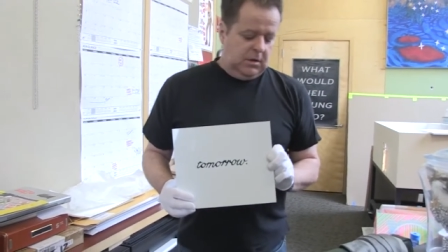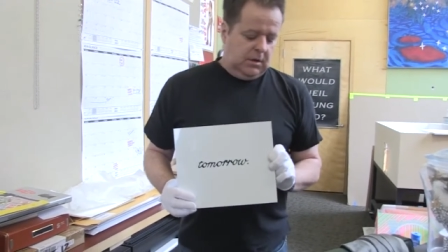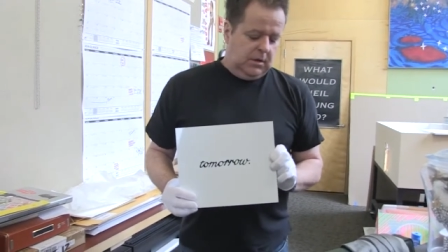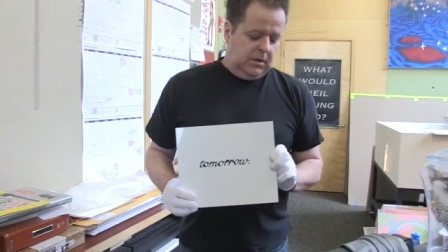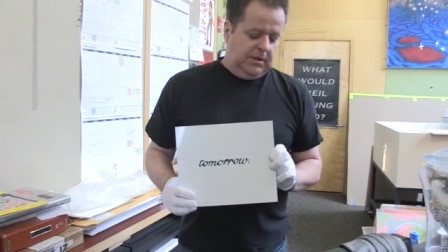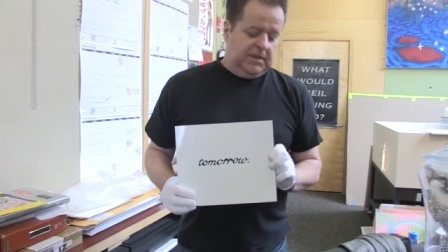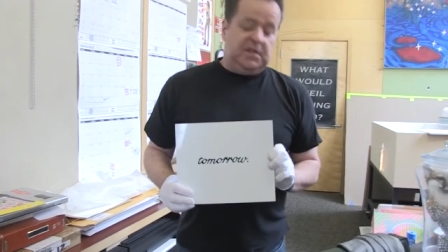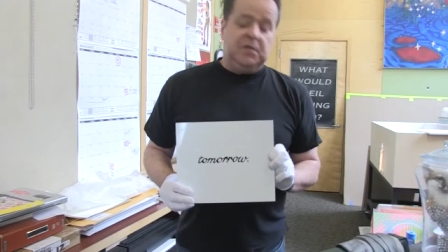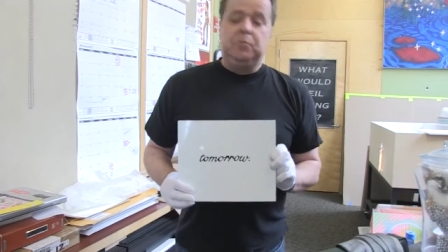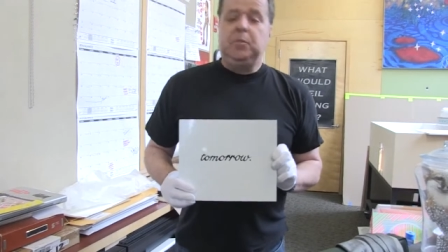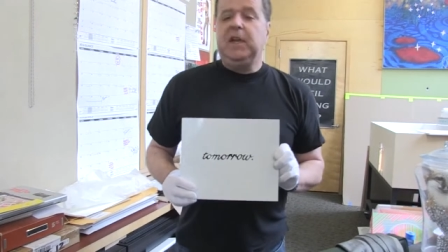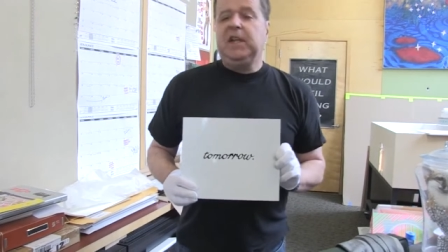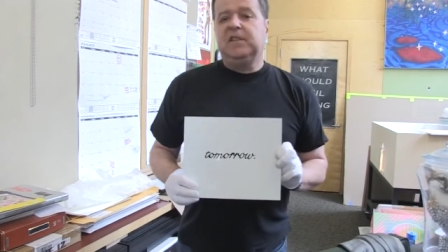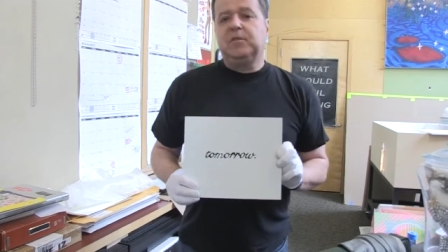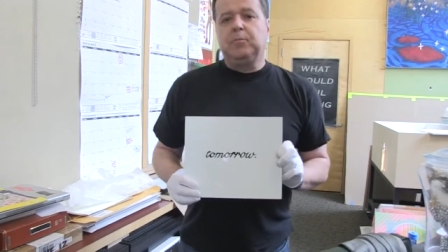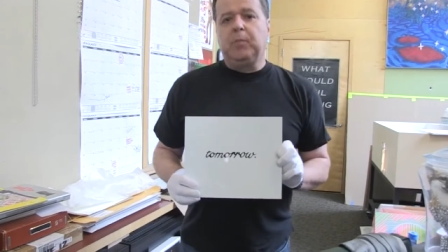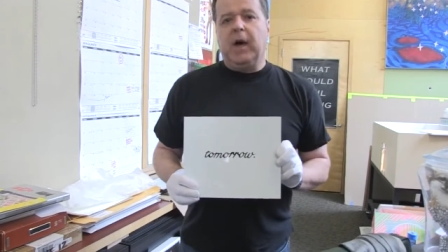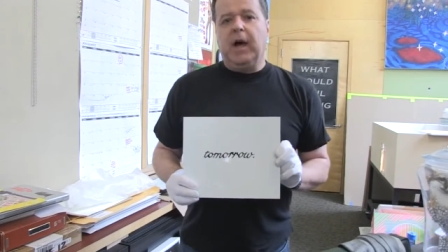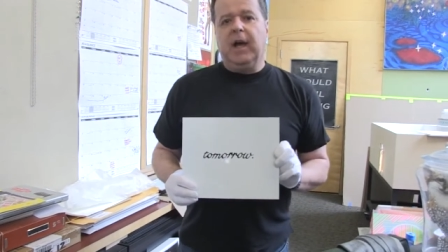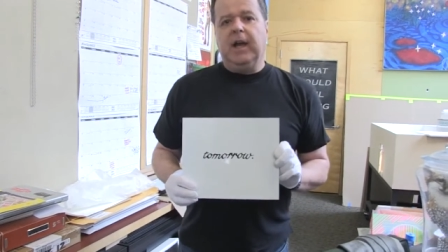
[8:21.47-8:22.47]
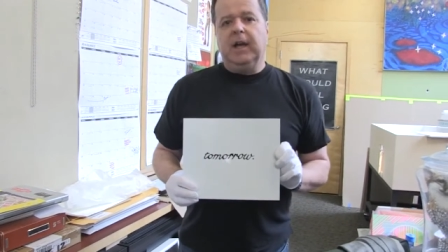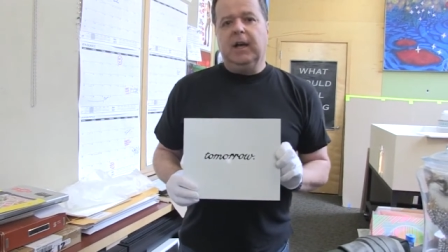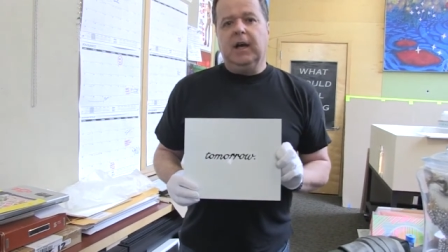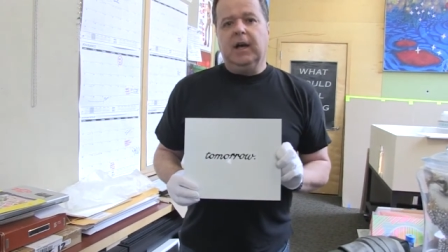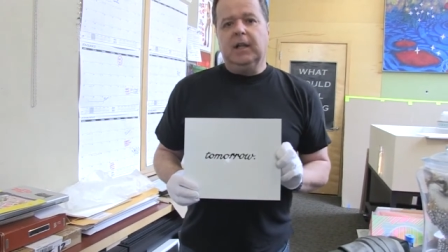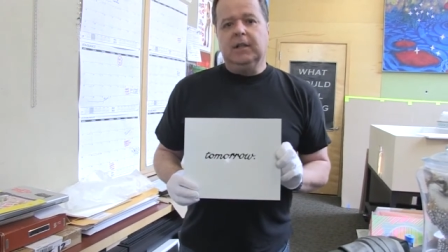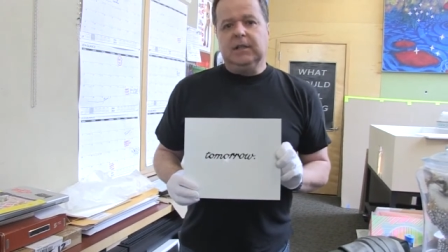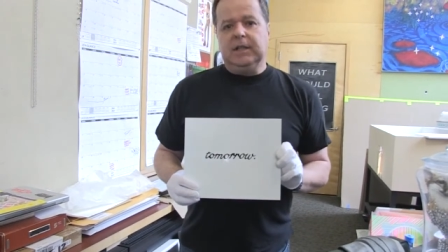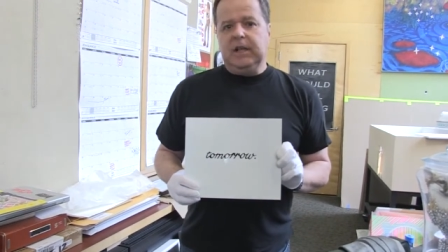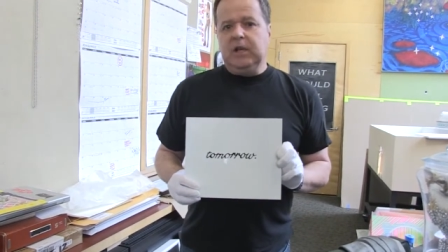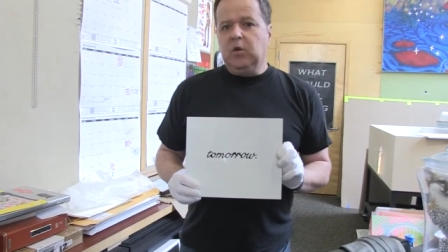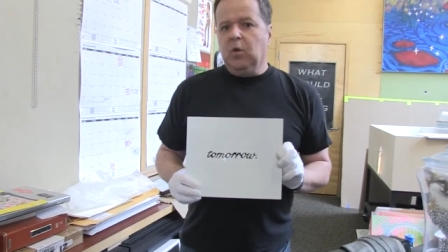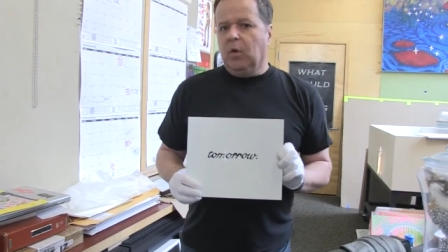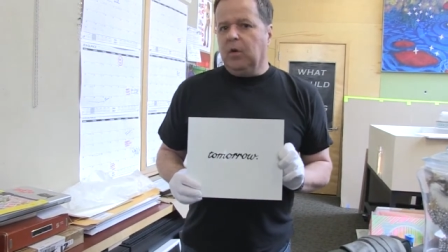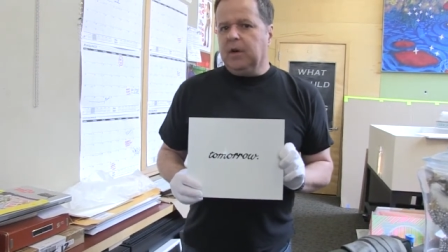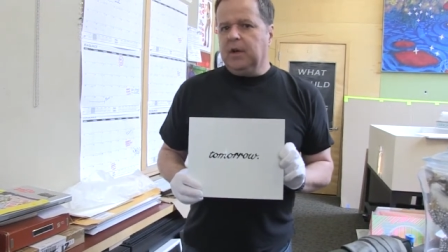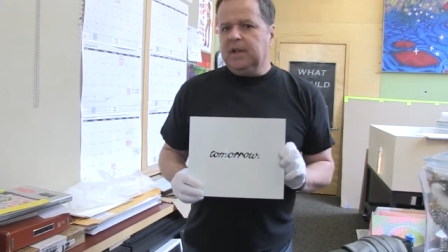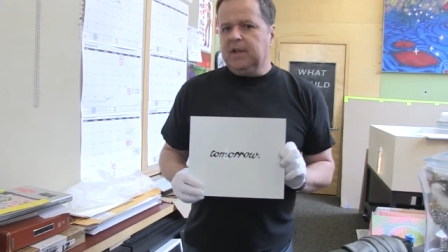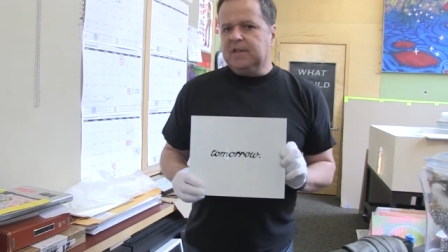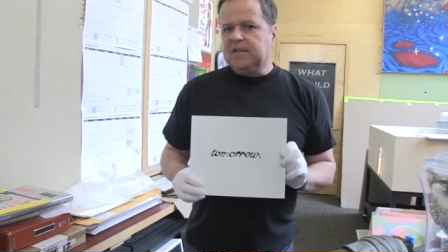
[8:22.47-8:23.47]
This is a piece by Lee
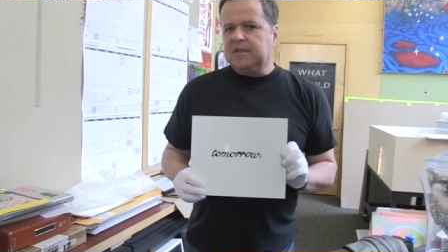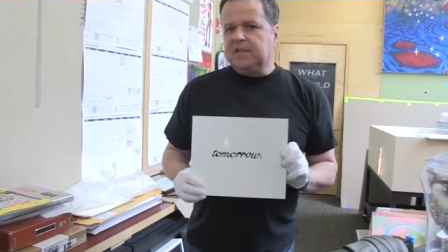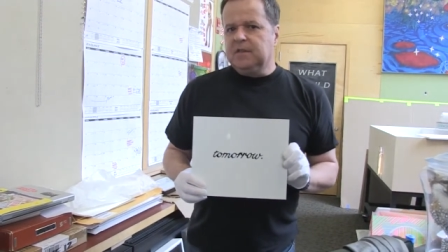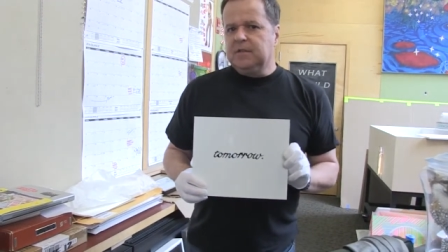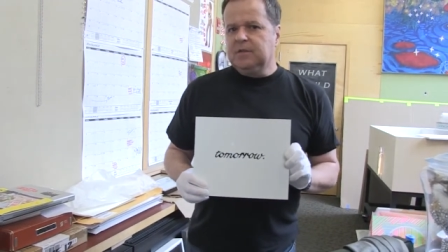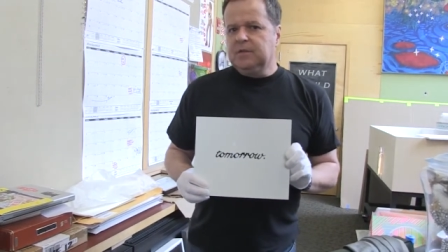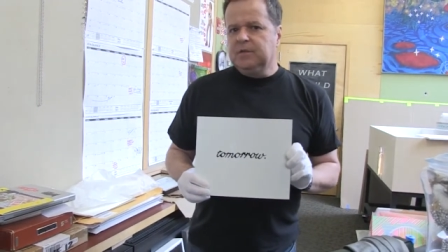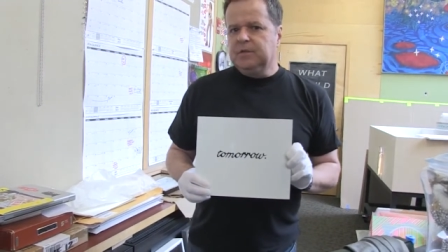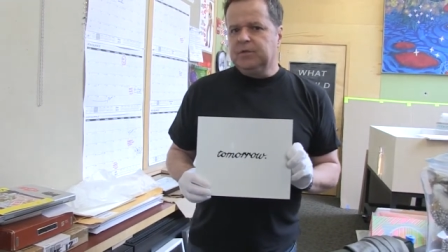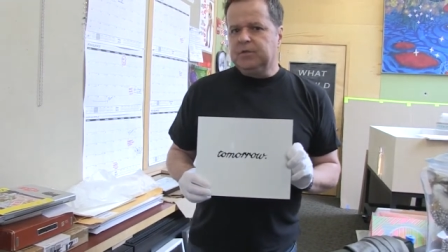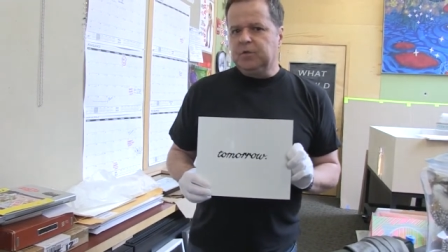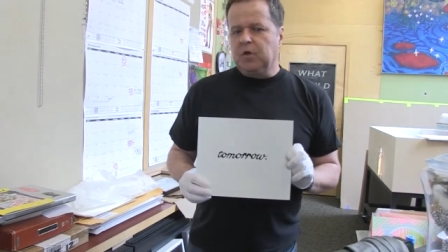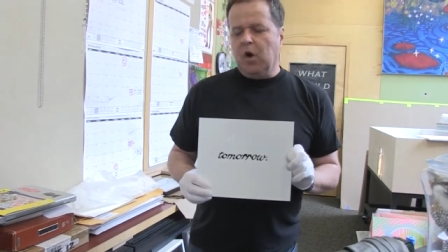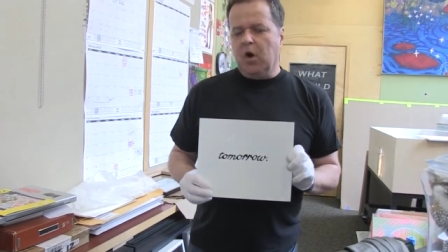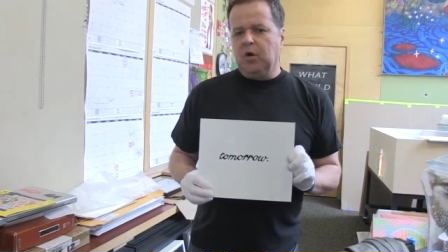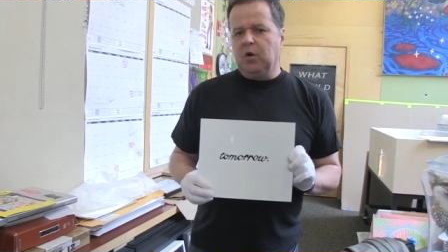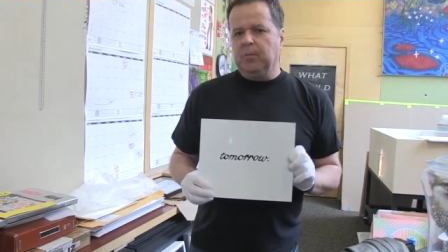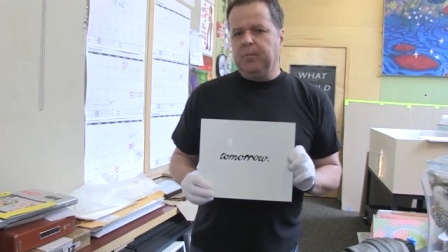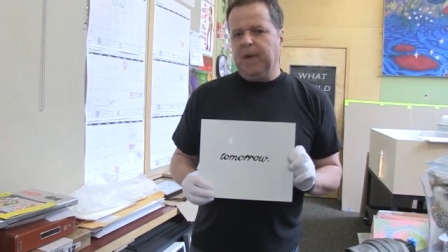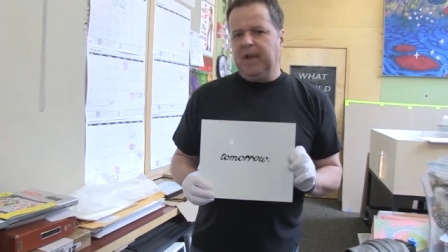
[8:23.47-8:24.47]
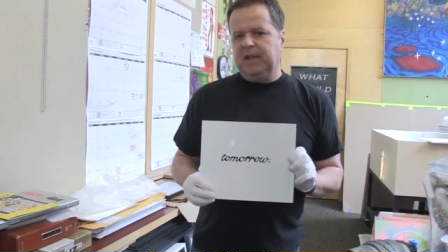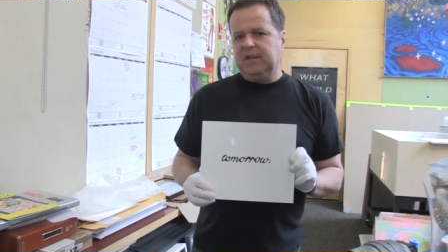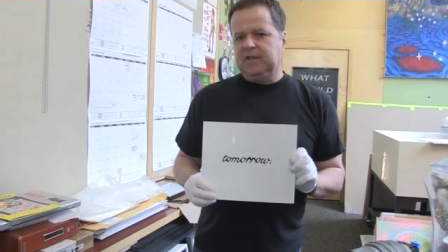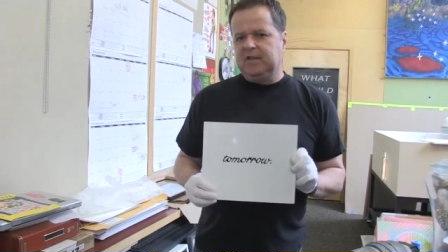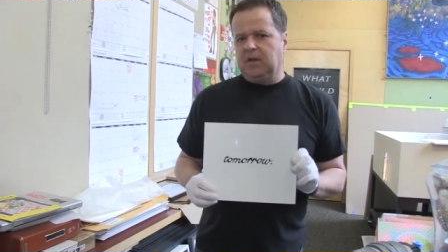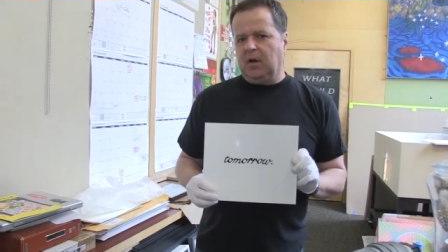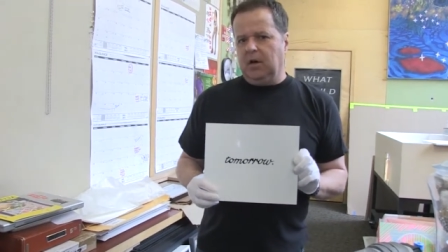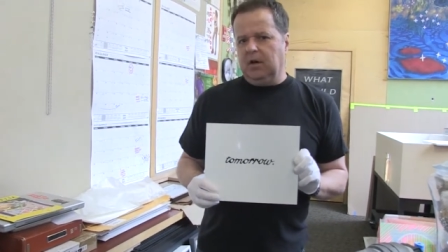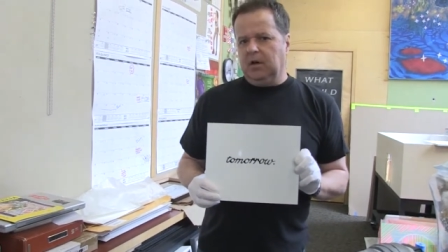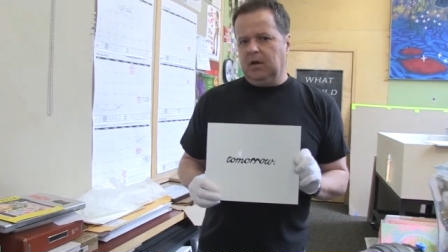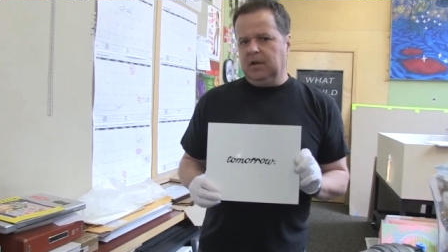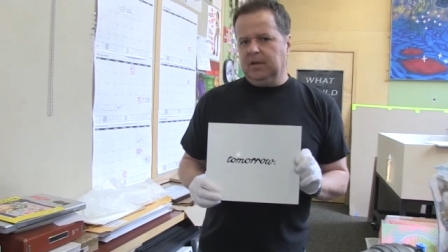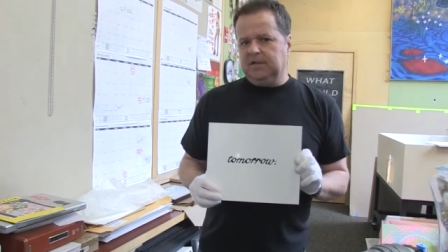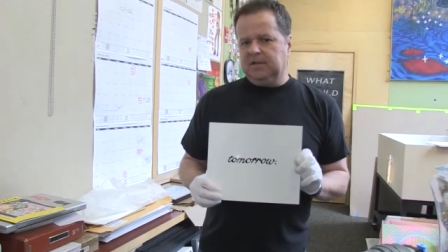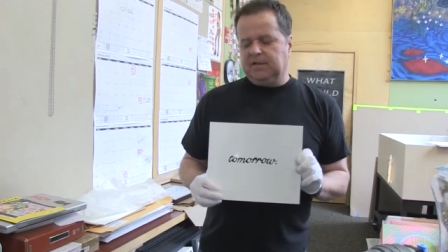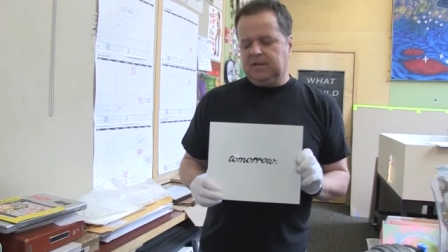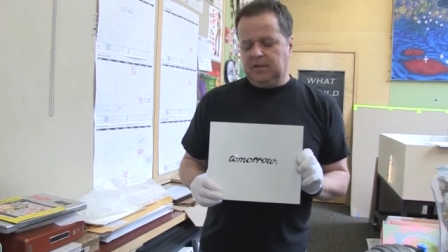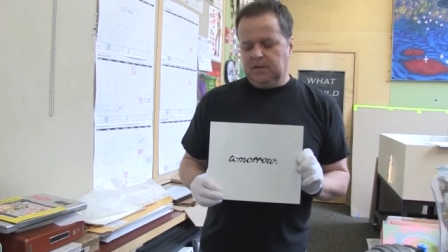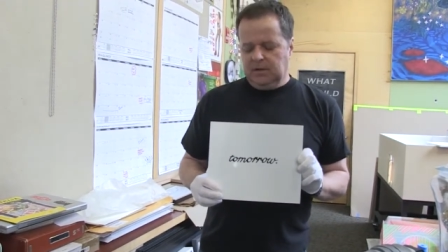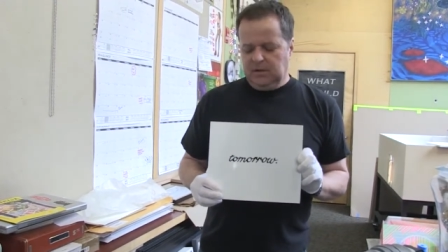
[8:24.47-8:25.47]
Gorius, Toronto-based
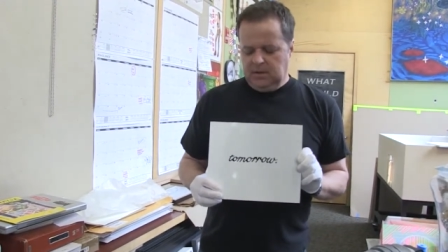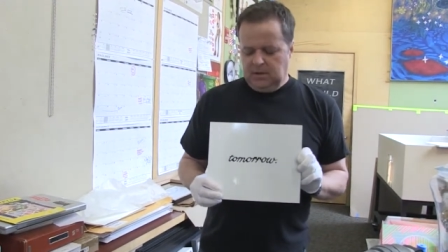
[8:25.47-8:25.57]
artist.